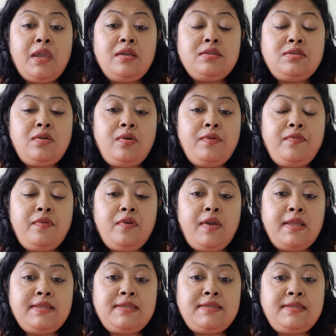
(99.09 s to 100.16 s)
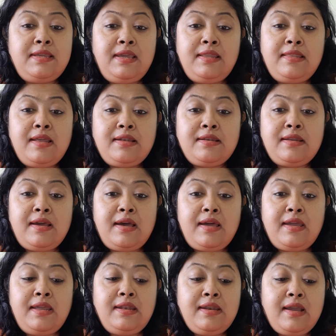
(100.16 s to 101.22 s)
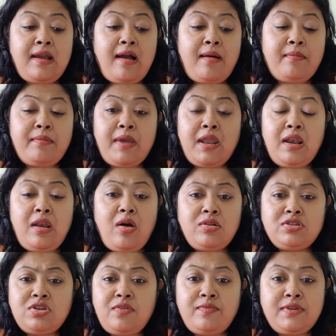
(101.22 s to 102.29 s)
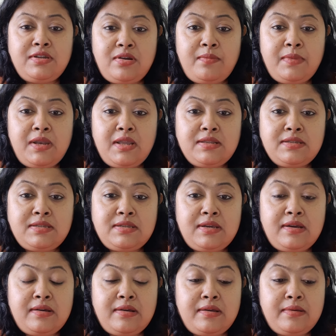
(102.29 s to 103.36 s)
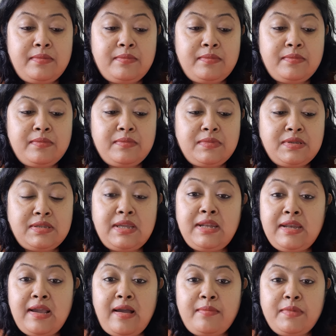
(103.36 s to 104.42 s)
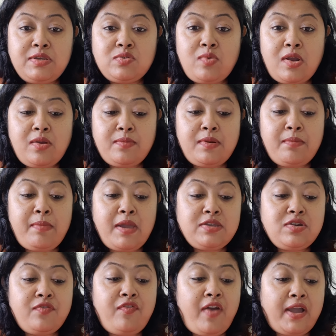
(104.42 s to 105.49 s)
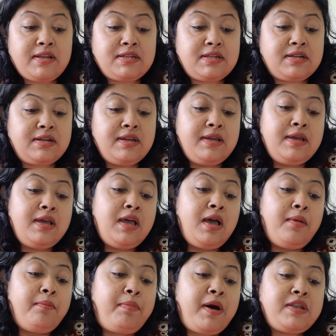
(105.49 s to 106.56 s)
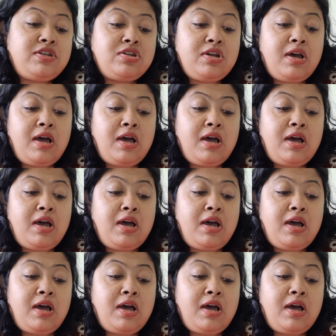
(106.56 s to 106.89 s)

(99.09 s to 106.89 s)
So if you can see that income and lots of determinants, income is one of the major factor. But